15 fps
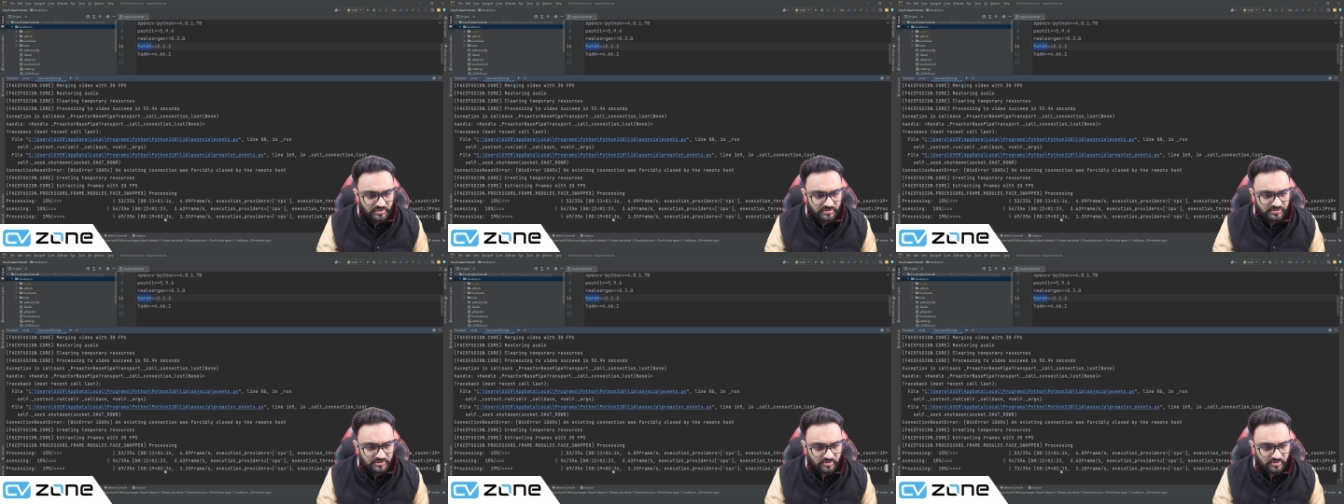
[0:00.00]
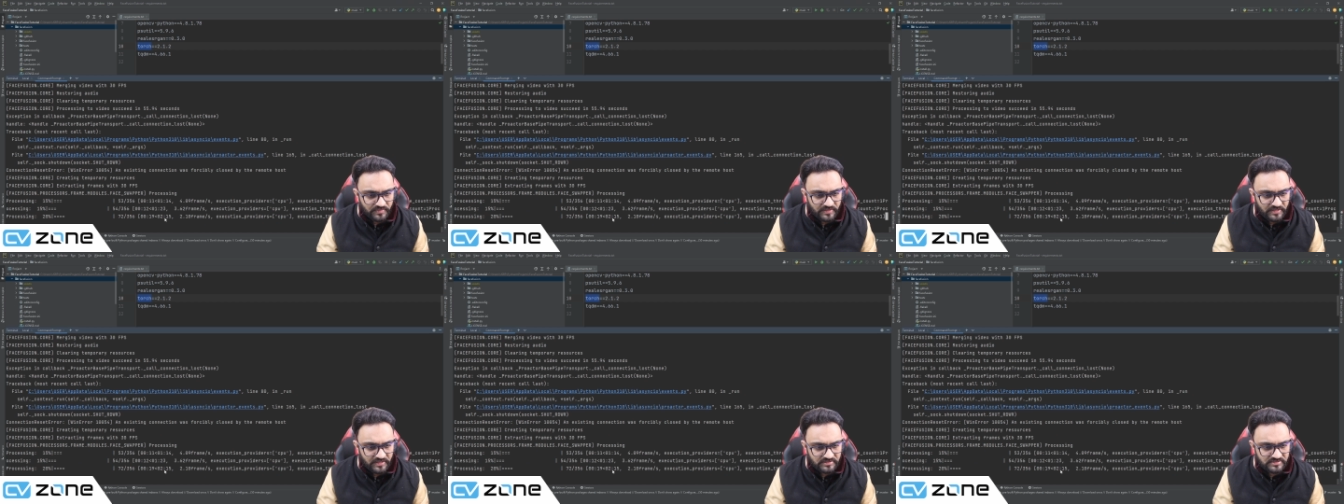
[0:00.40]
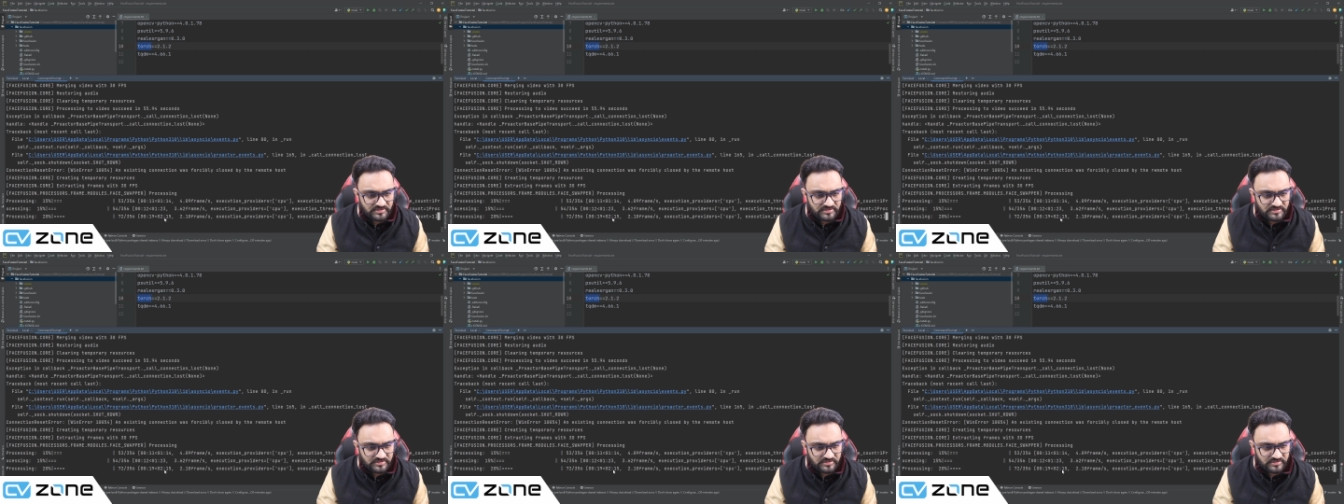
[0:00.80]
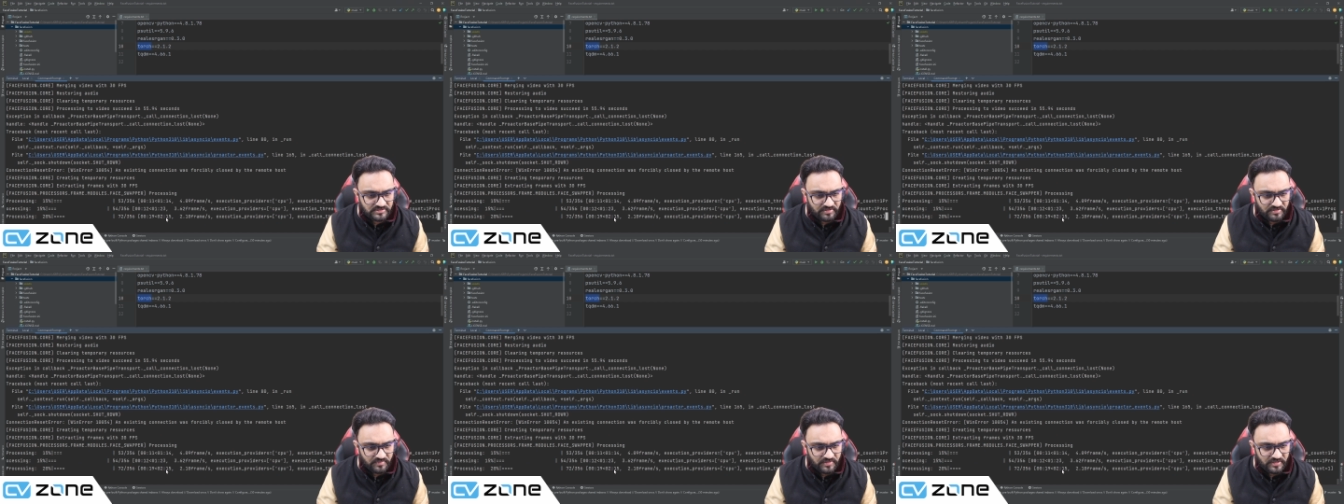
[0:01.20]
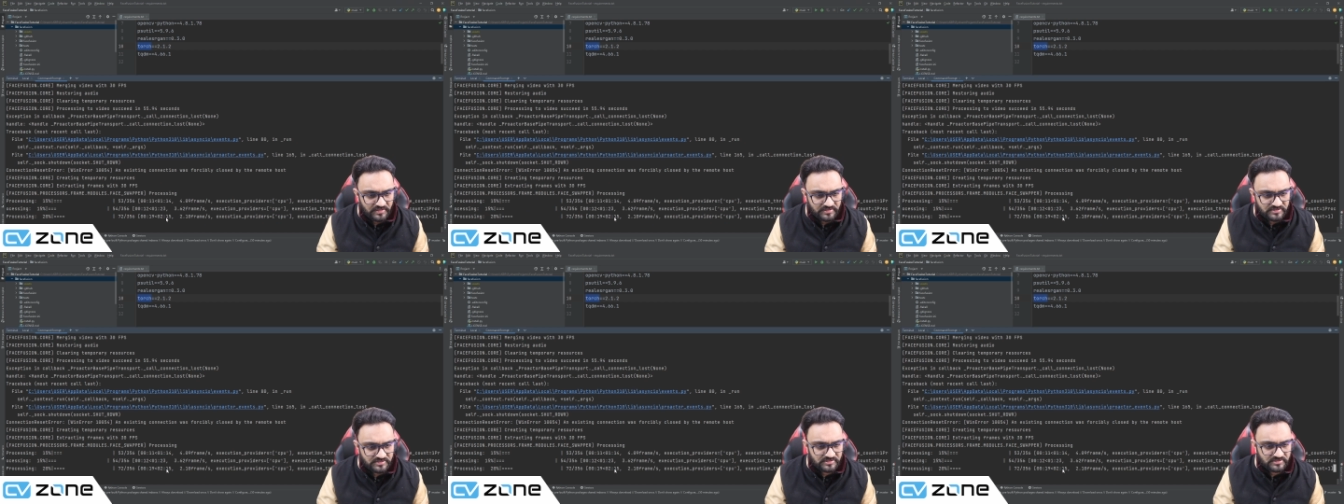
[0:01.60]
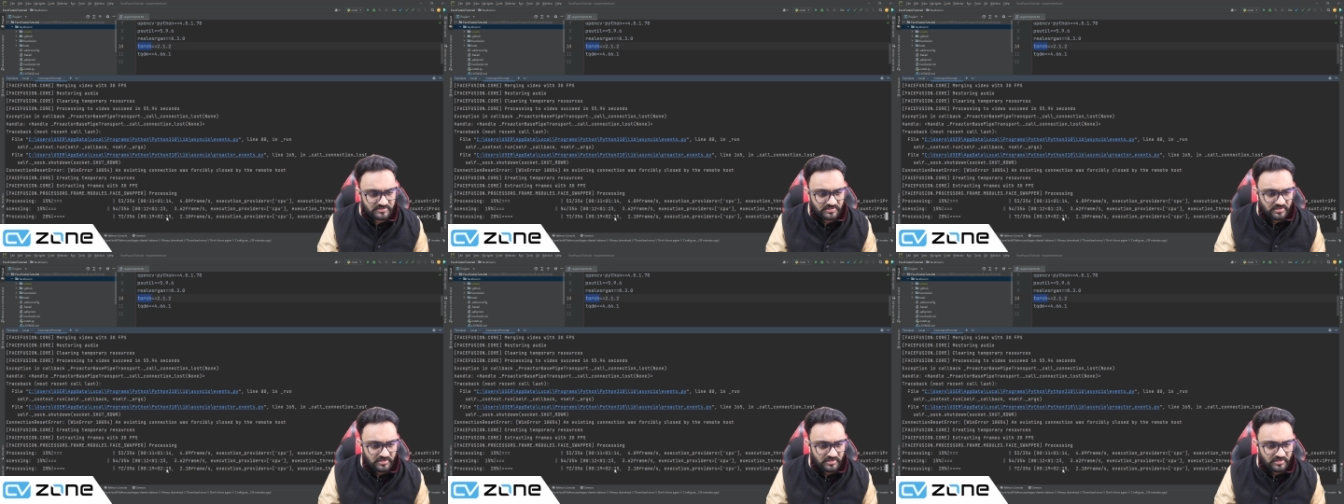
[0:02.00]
2 minutes, 3 minutes.